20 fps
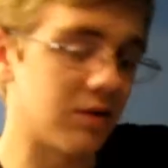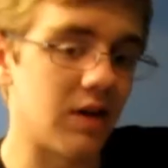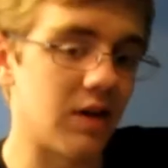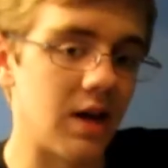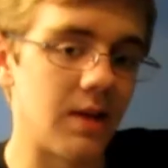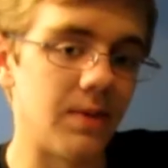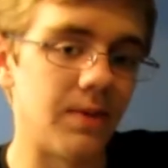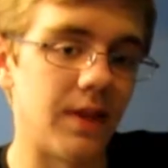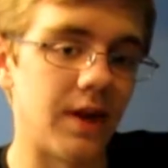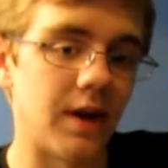
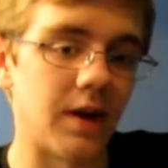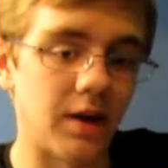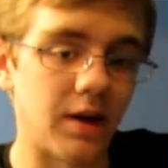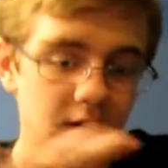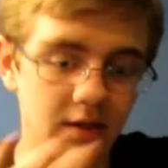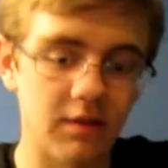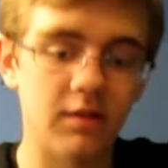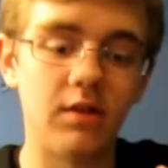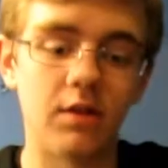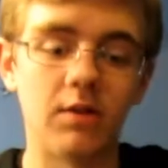in there.
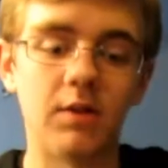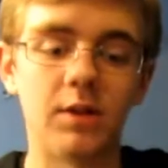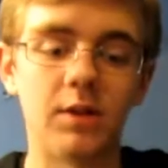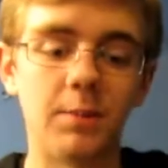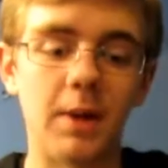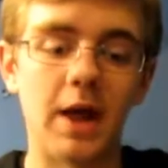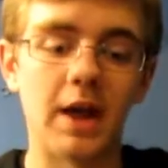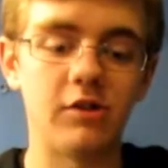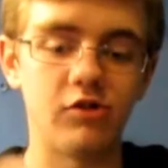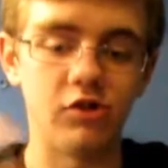It's still in the
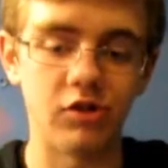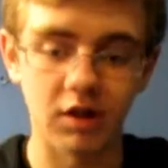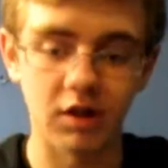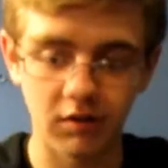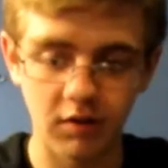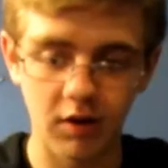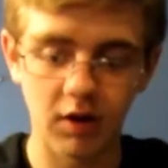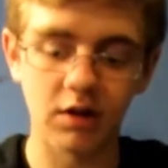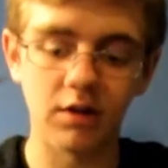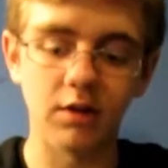packaging. That's
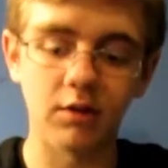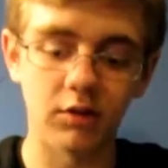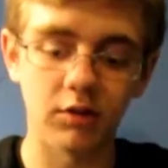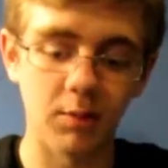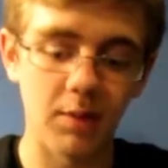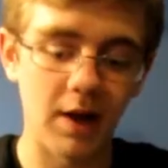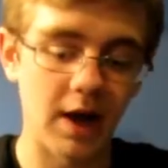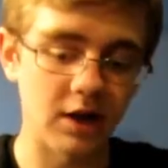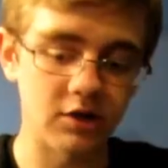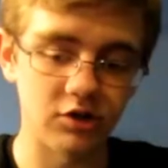how I close the
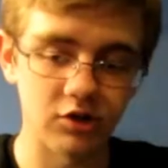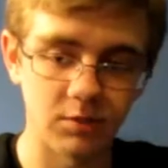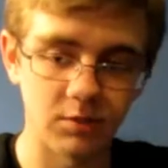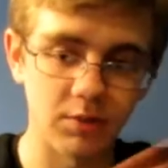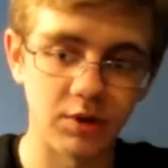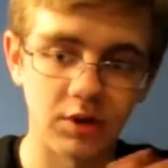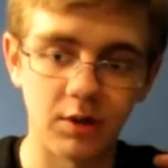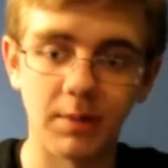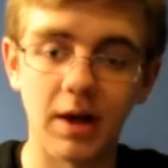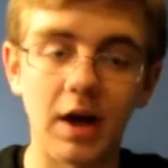packaging and
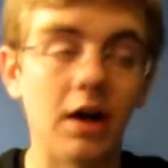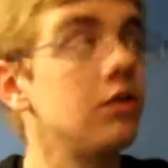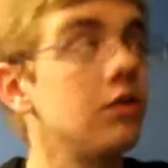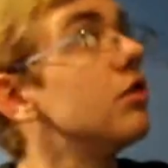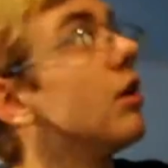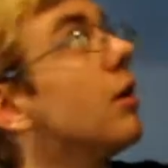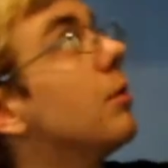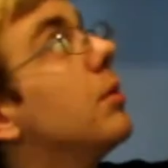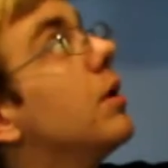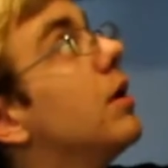put the box
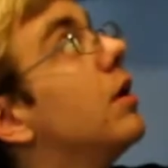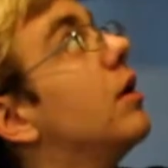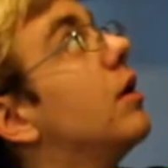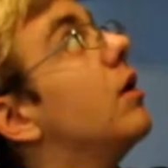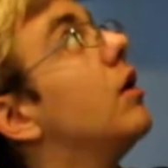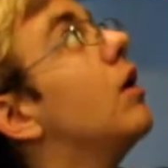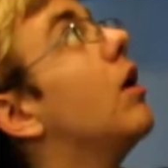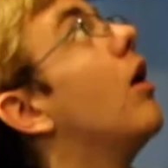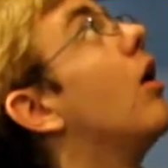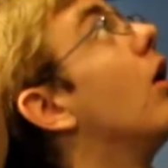up
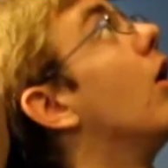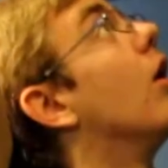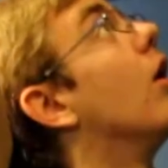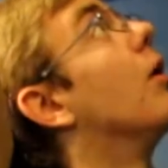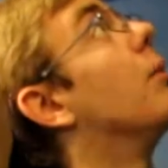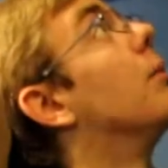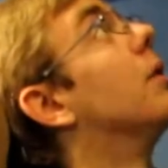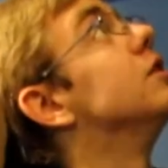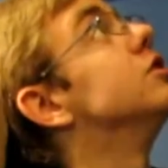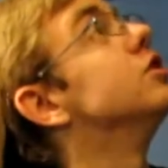on
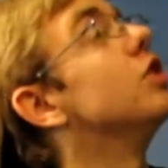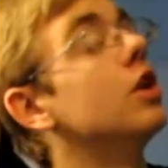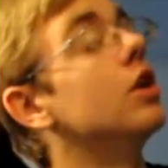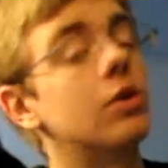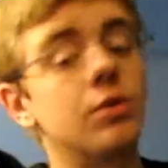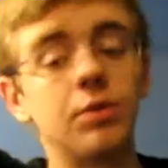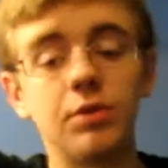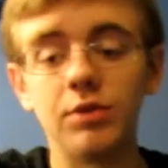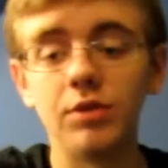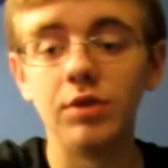my
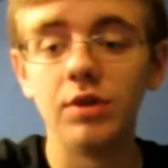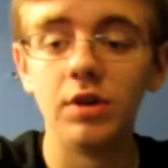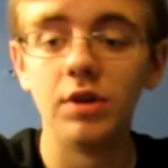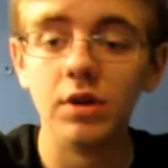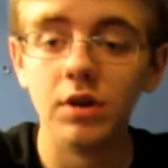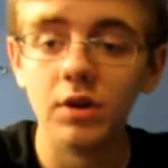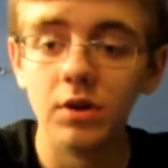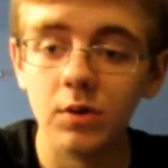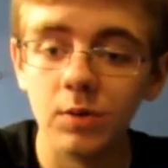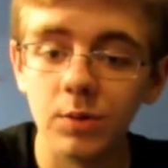shelves,
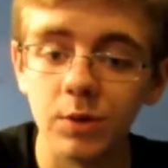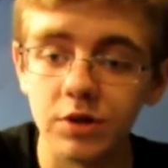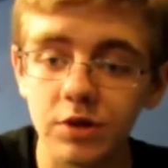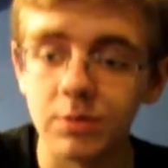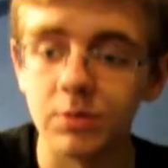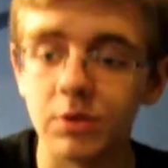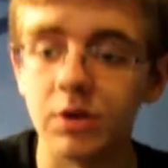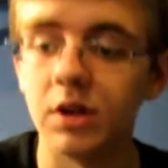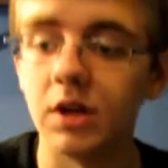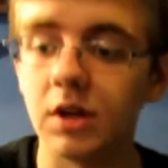which I'm
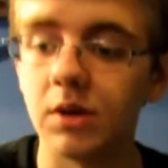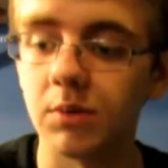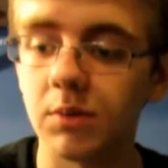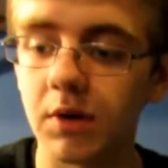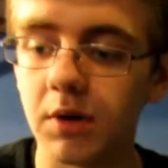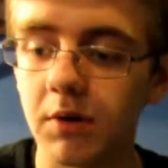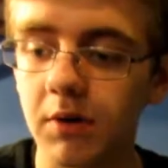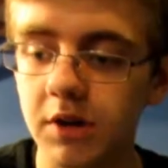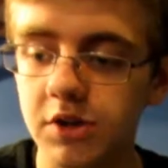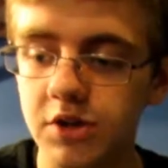going to need to
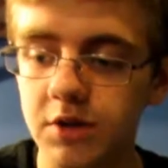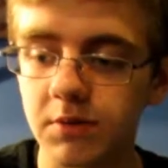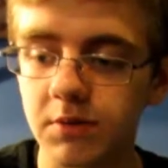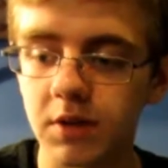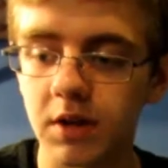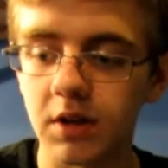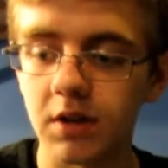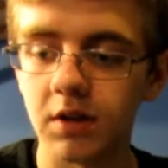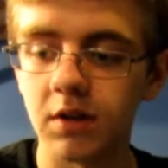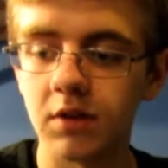rearrange
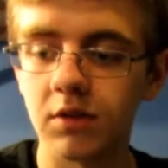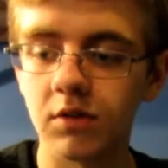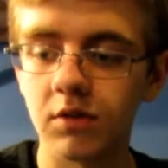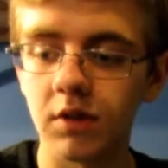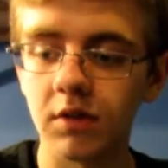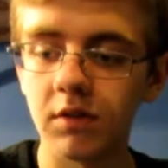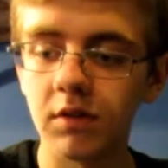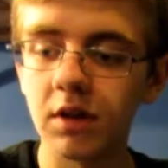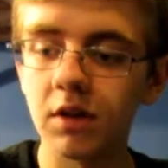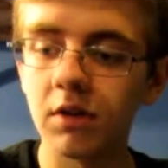everything. So
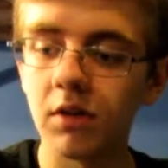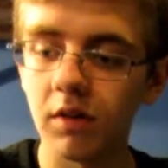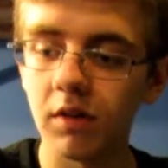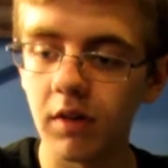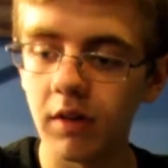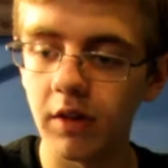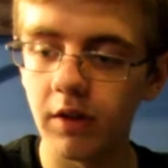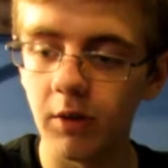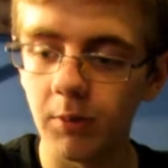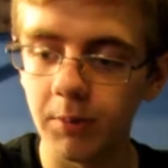let's get all the
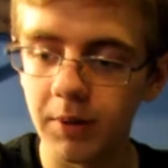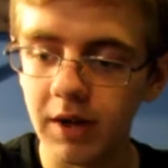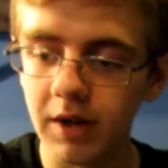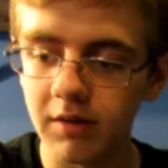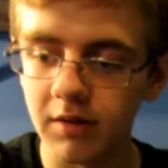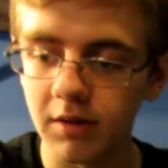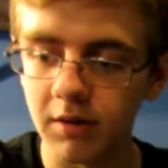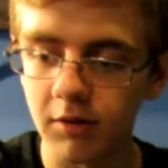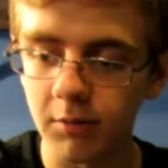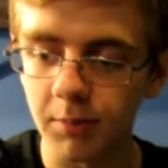little
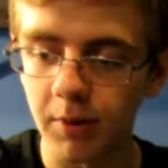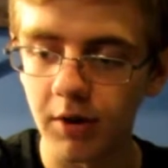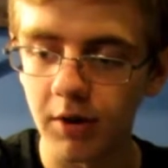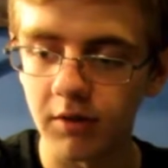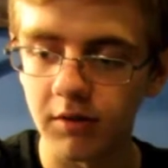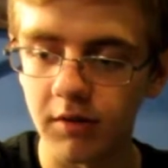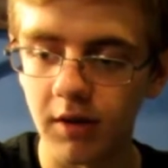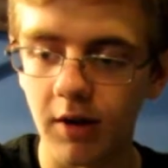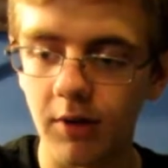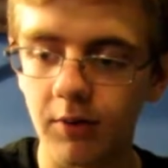pieces,
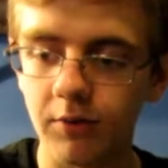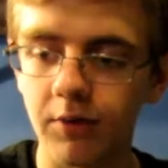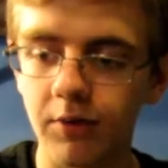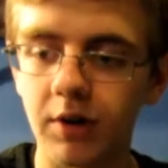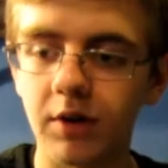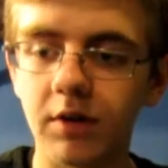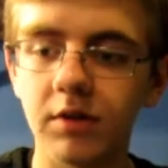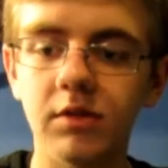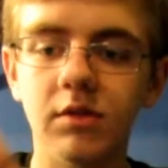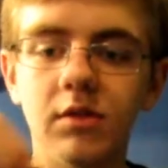parts out
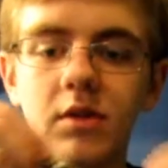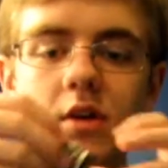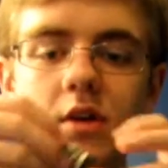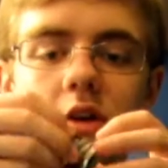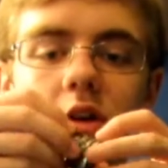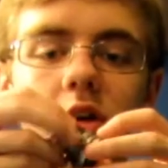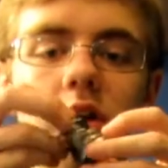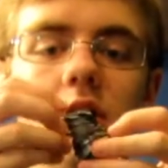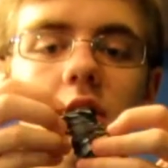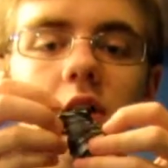first.
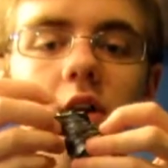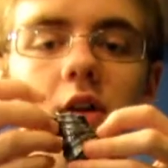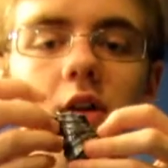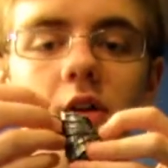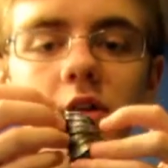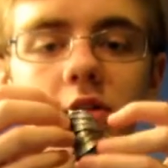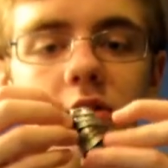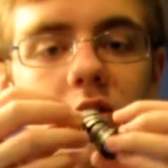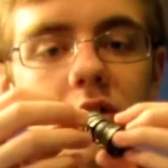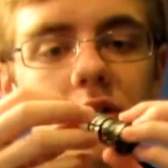
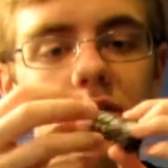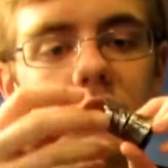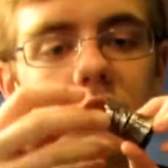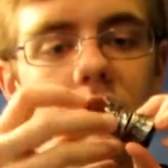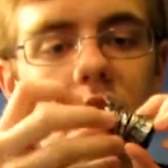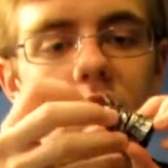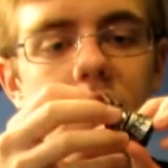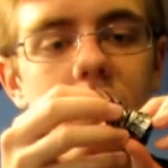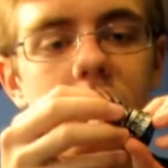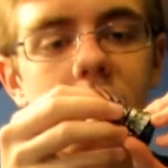So this
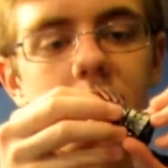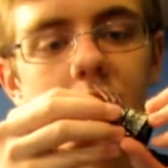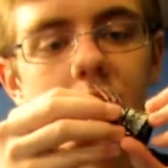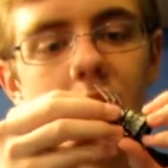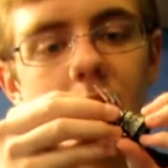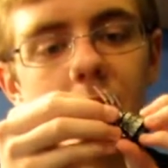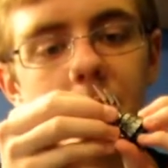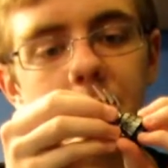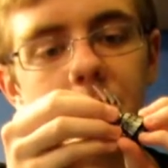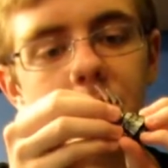is,
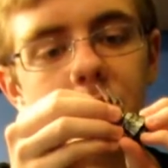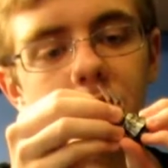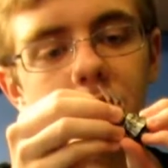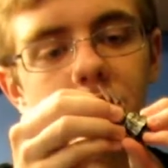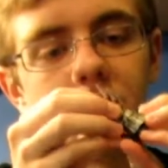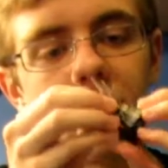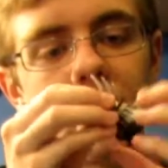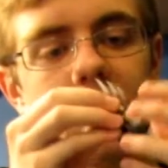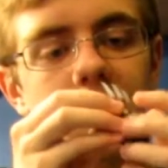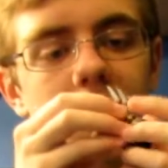looks
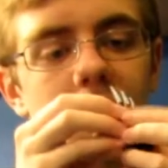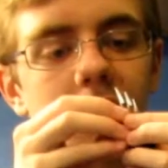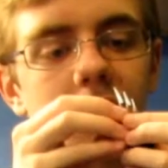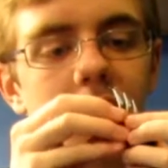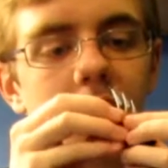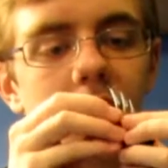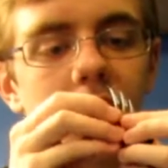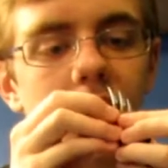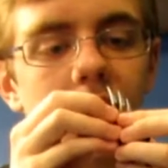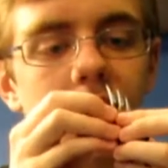like a neck
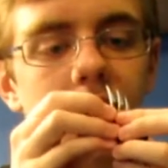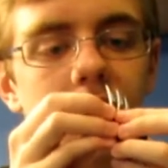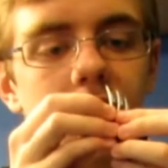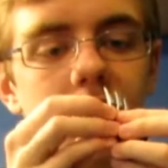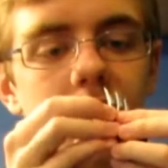guard,